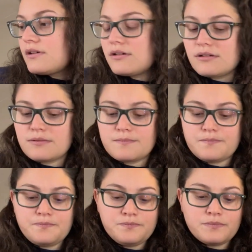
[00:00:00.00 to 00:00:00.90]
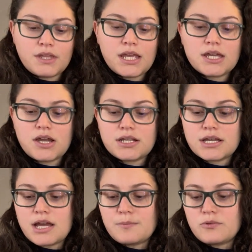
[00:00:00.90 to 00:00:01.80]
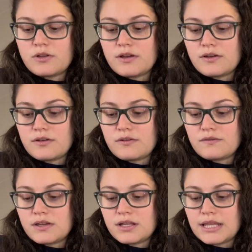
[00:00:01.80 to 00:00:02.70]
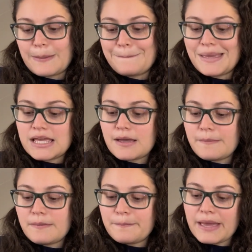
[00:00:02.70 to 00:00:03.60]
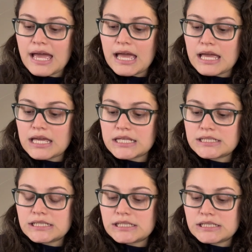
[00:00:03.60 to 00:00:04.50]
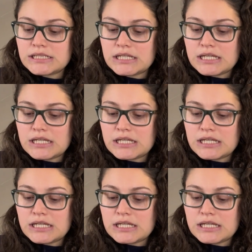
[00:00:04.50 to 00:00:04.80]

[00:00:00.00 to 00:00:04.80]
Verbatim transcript: Um, I got a couple of like makeup bags